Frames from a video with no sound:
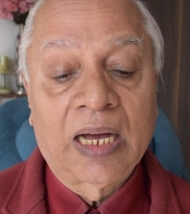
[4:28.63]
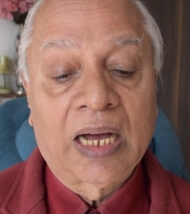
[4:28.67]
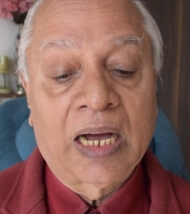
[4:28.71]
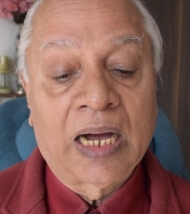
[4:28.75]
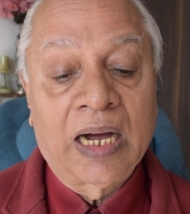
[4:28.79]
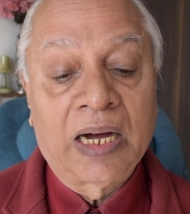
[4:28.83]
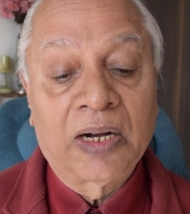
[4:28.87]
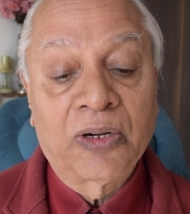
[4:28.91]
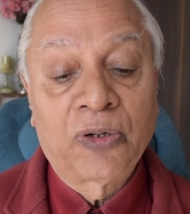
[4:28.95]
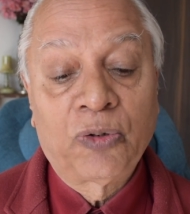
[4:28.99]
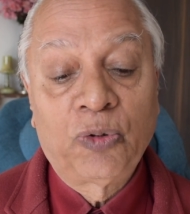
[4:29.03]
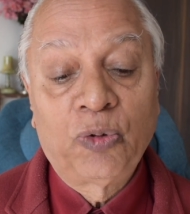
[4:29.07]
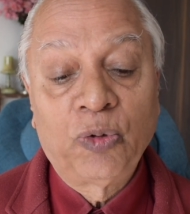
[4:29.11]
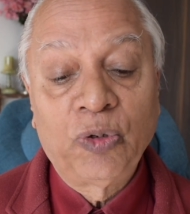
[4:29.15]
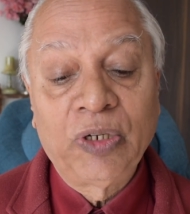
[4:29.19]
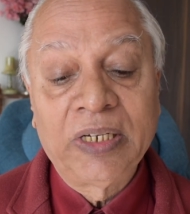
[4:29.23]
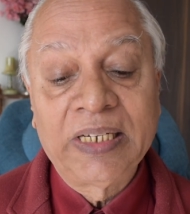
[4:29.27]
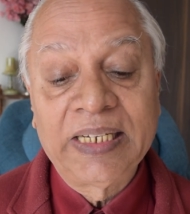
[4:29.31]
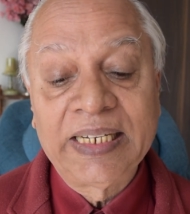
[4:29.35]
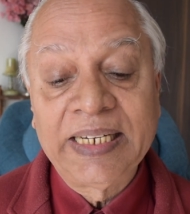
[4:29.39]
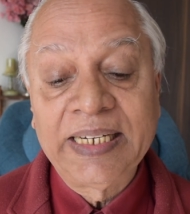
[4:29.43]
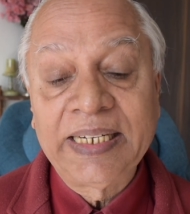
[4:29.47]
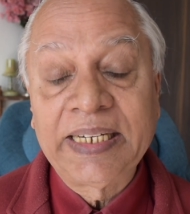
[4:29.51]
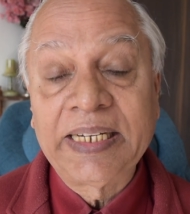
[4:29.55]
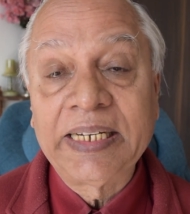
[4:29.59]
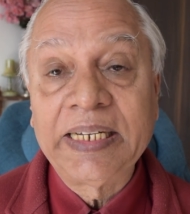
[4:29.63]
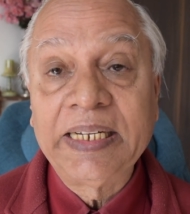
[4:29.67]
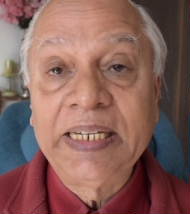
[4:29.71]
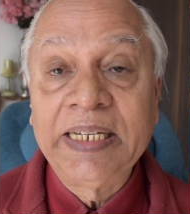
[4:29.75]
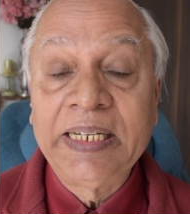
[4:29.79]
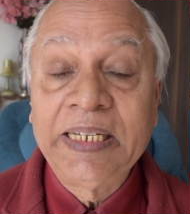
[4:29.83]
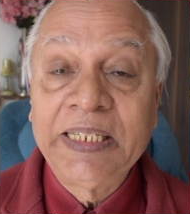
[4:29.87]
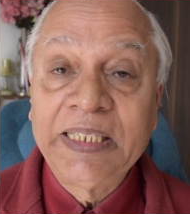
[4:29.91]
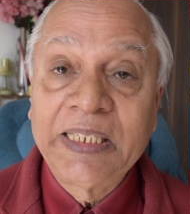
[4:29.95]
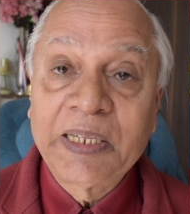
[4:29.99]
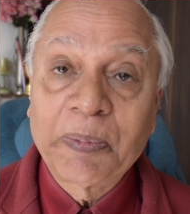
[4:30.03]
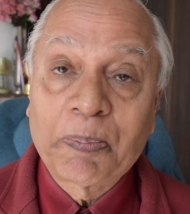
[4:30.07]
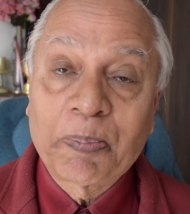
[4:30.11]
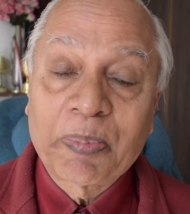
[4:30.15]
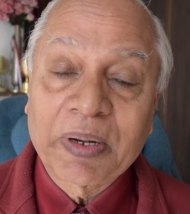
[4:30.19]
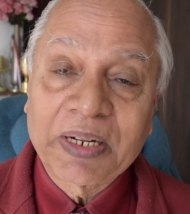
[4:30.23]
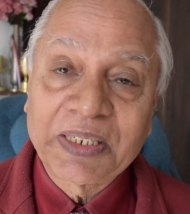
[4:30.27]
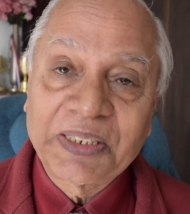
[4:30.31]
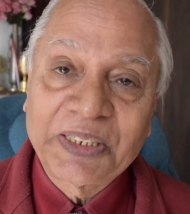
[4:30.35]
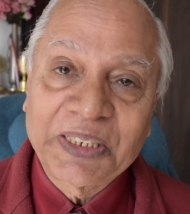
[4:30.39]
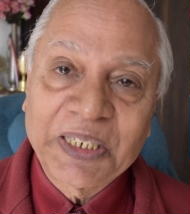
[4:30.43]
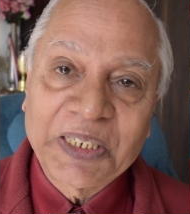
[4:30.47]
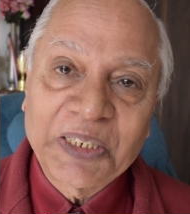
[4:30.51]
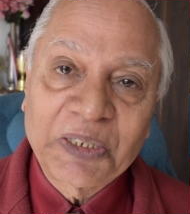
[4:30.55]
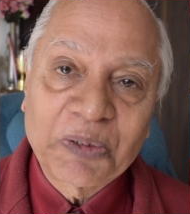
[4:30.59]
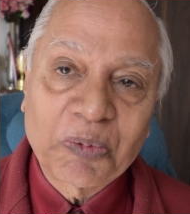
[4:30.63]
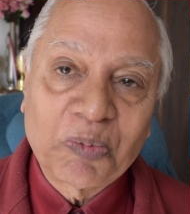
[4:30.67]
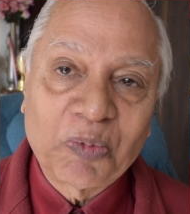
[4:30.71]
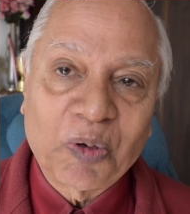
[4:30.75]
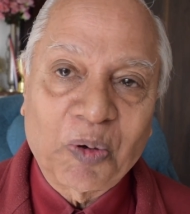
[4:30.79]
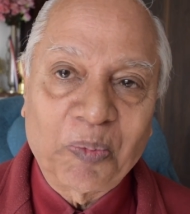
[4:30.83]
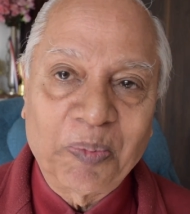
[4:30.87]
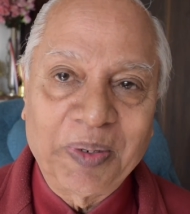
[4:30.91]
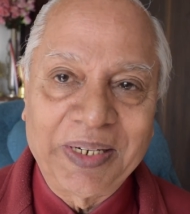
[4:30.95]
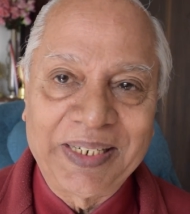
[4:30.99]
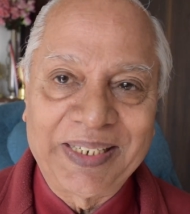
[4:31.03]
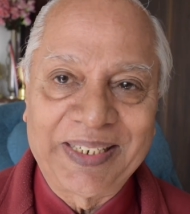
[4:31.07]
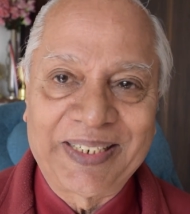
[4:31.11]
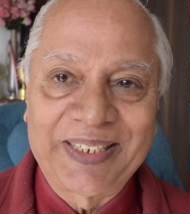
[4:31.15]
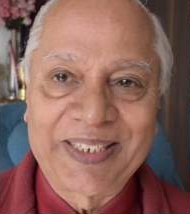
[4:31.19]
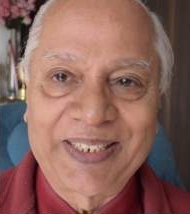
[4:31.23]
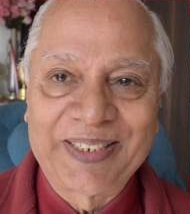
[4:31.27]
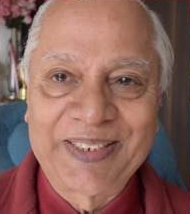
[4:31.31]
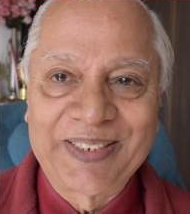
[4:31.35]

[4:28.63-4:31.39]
are doing it in the present moment